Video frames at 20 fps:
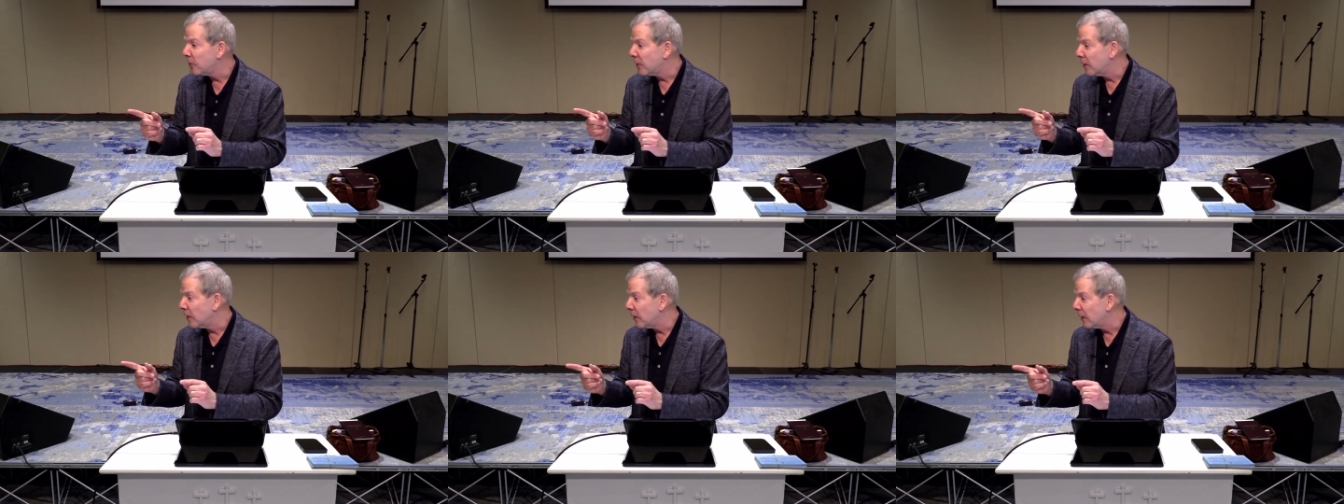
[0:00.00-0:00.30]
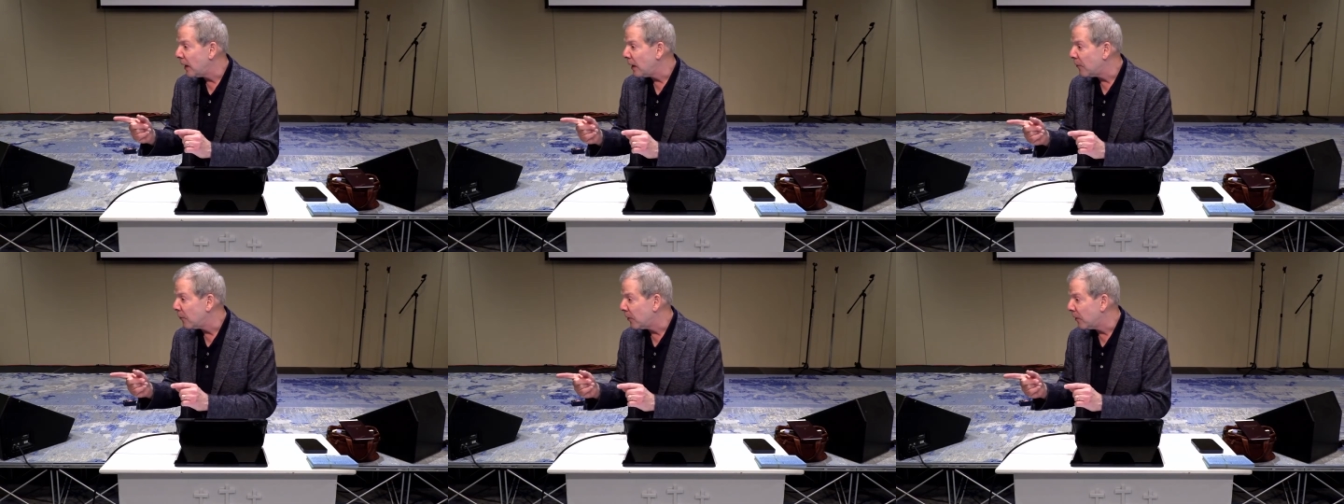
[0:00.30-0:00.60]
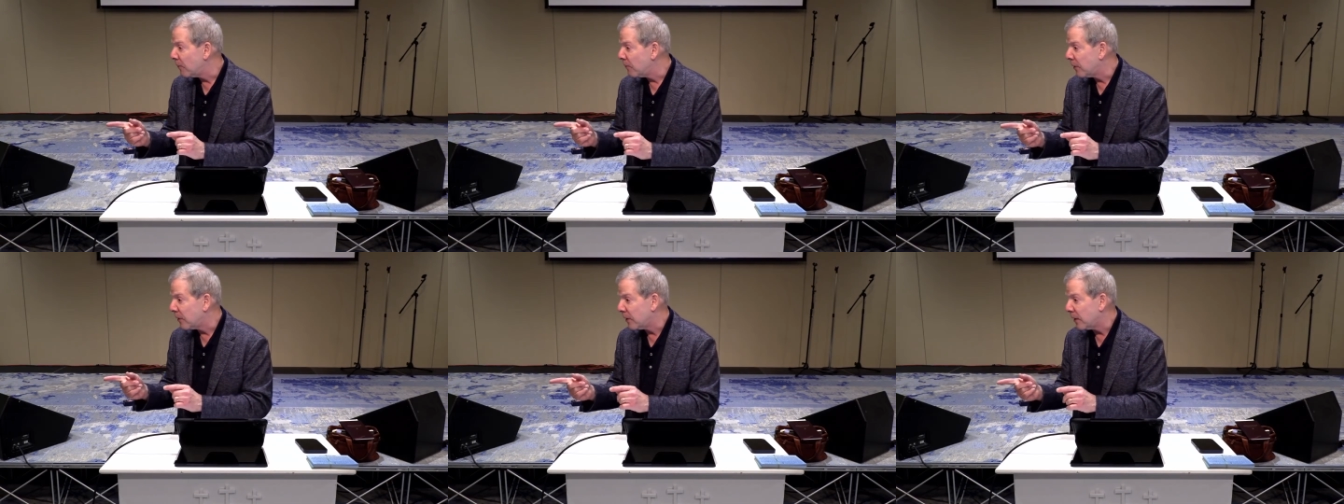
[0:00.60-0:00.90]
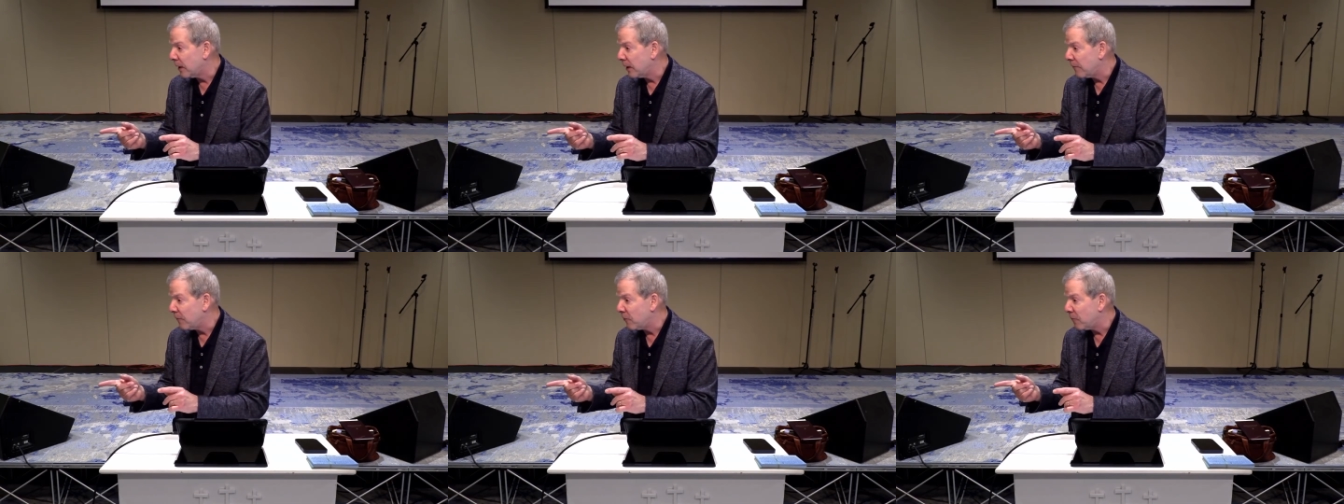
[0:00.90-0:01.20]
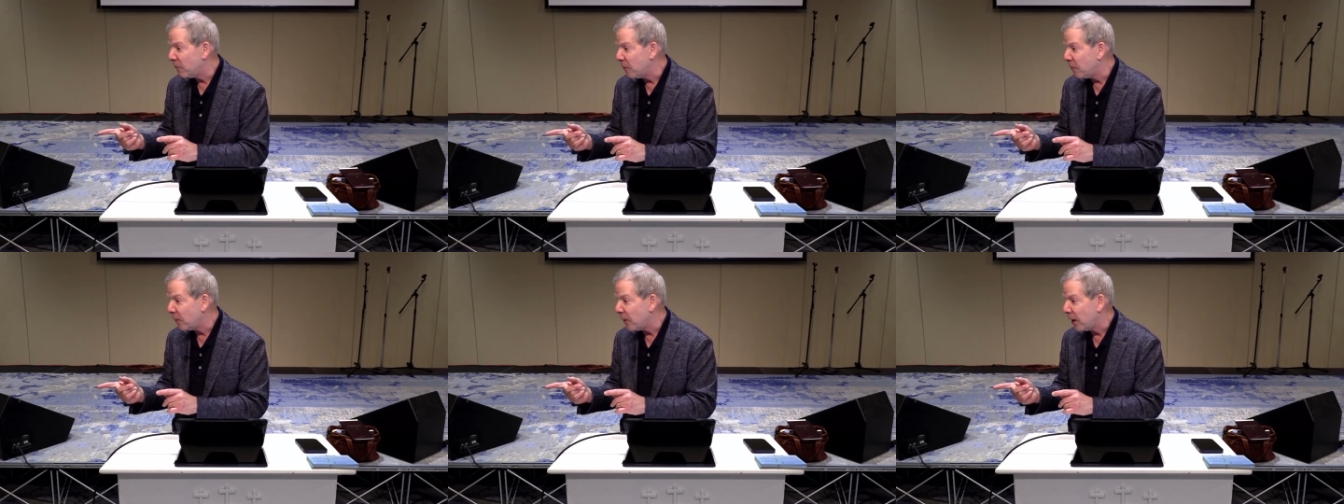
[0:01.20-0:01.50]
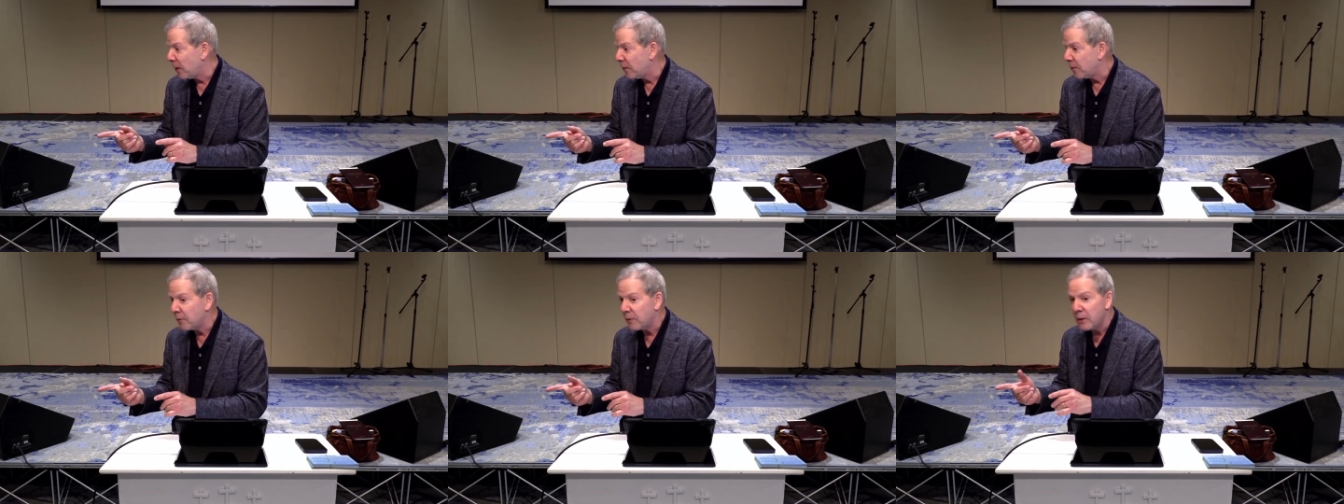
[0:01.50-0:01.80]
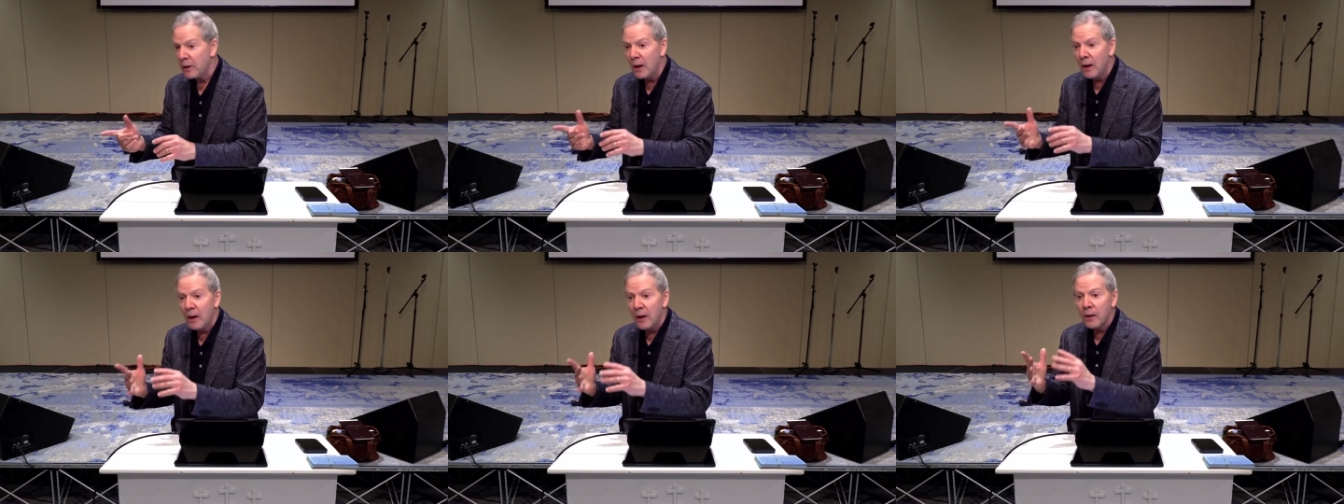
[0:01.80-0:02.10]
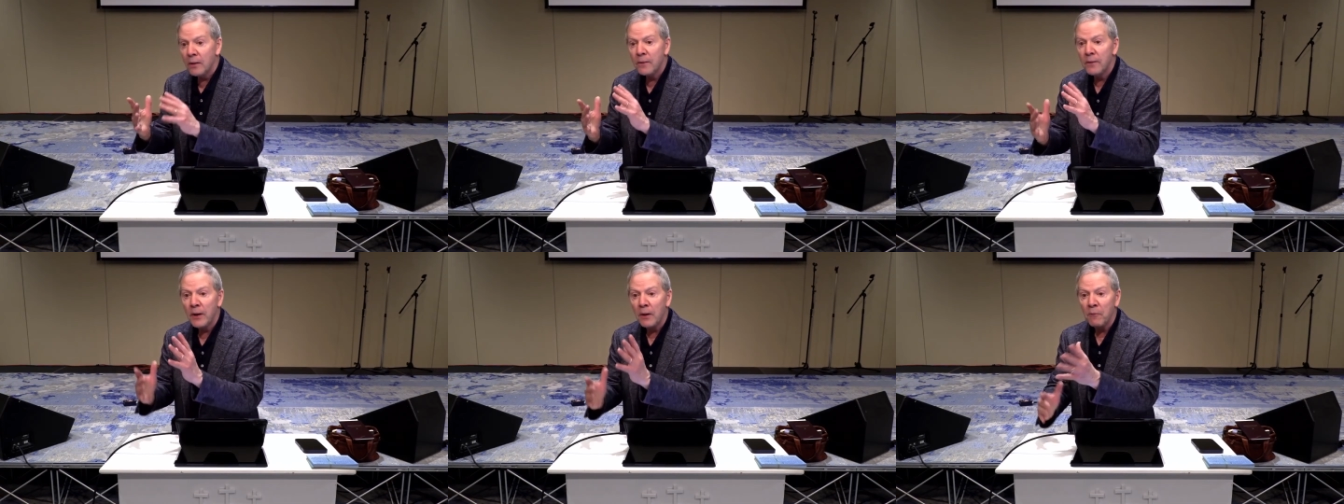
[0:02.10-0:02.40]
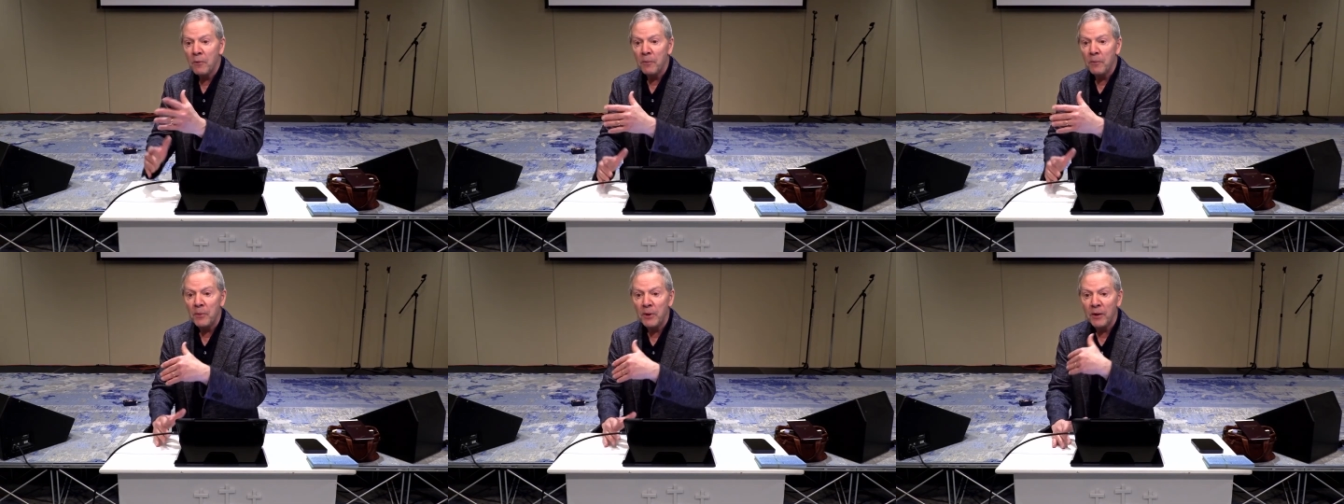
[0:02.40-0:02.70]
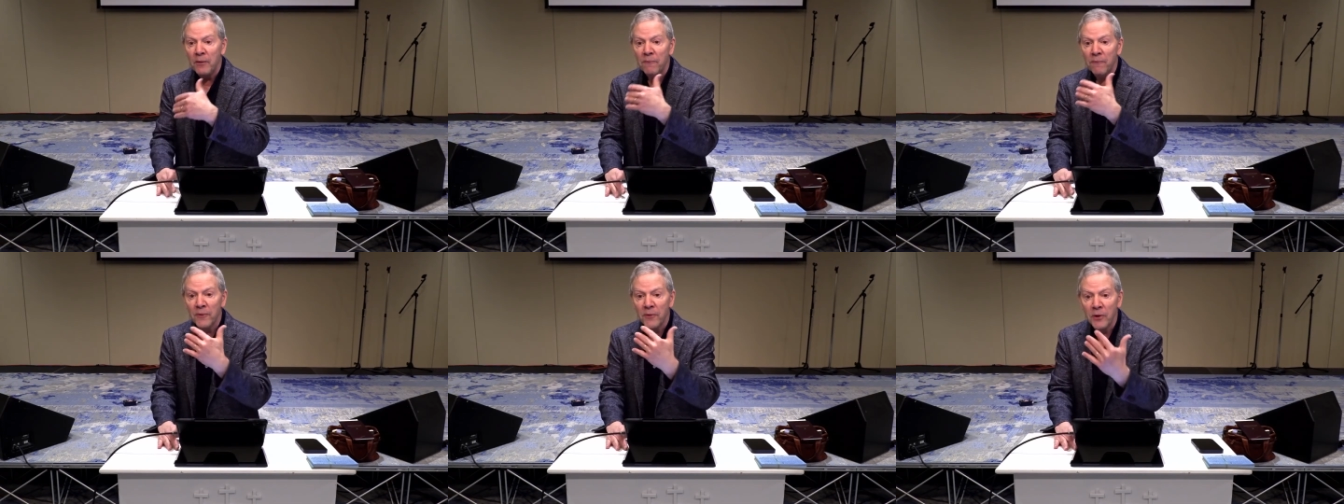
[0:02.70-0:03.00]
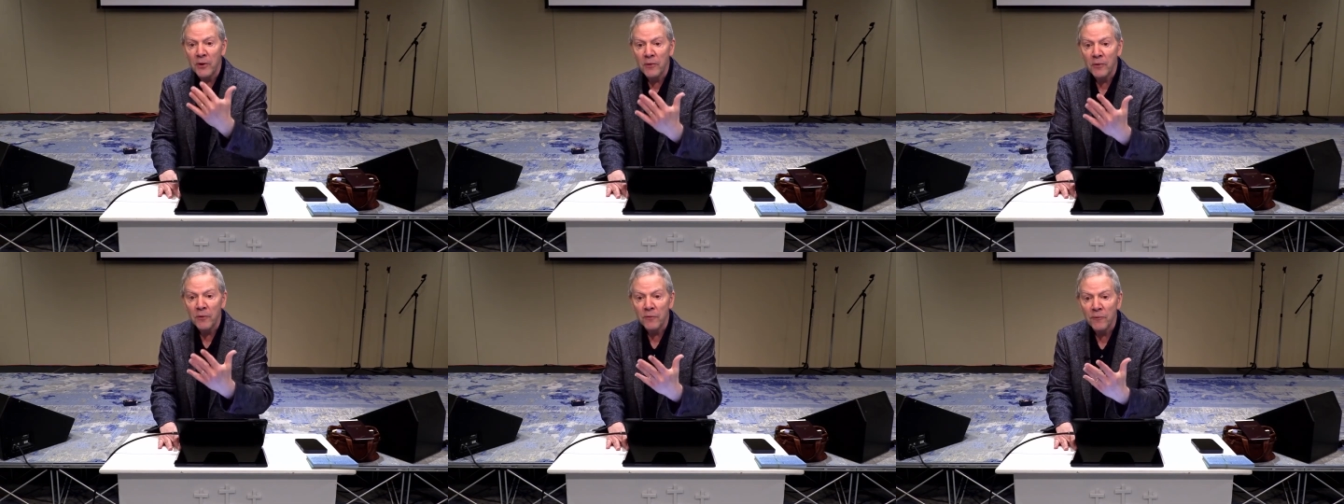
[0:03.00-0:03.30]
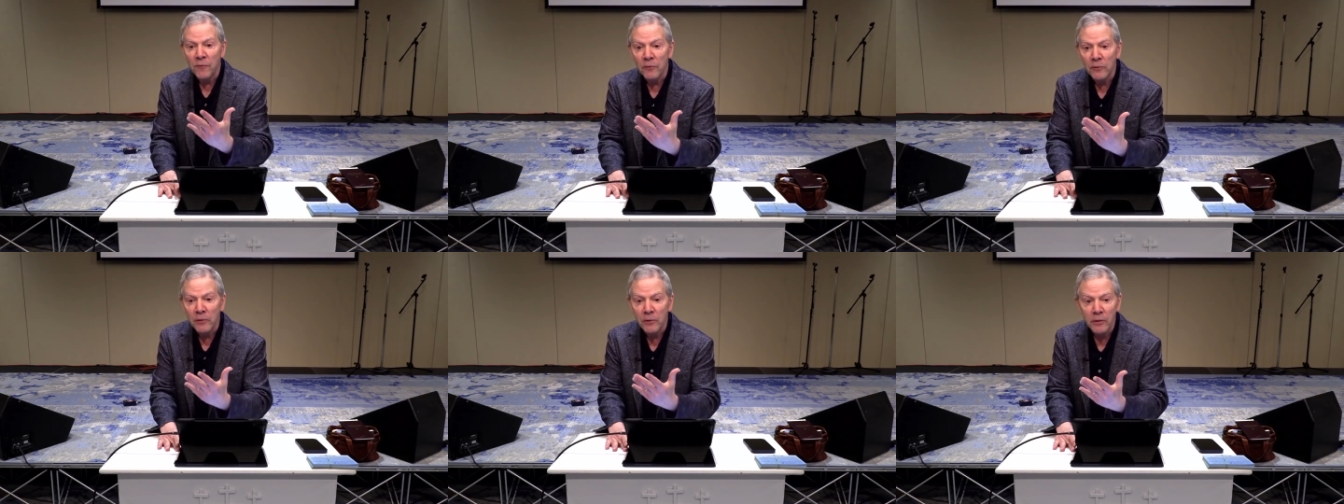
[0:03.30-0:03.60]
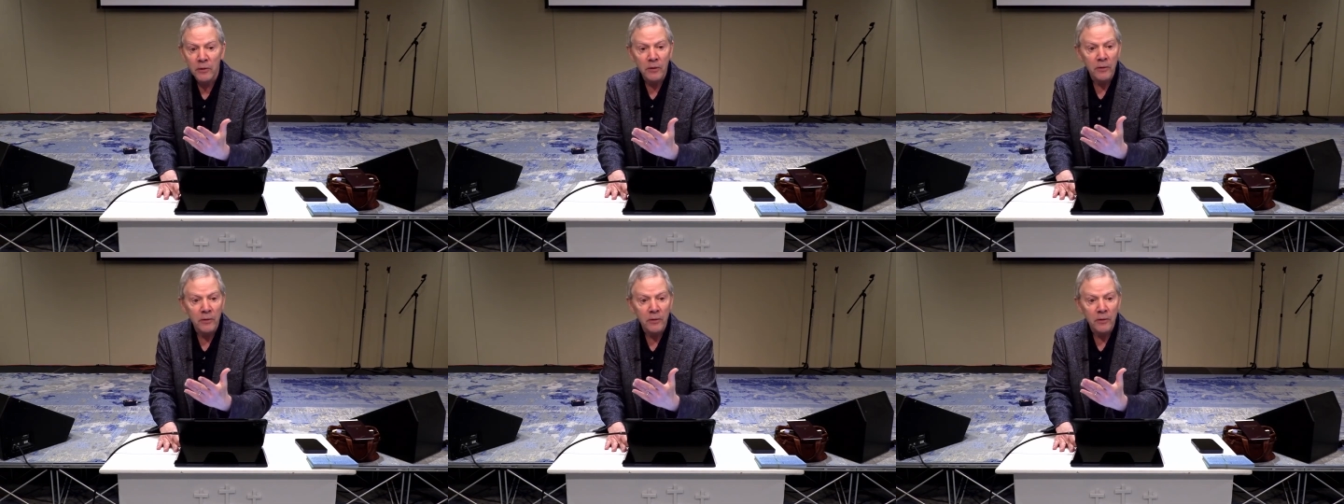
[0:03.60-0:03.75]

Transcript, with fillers: to allow it to give you reminders. That would be a very useful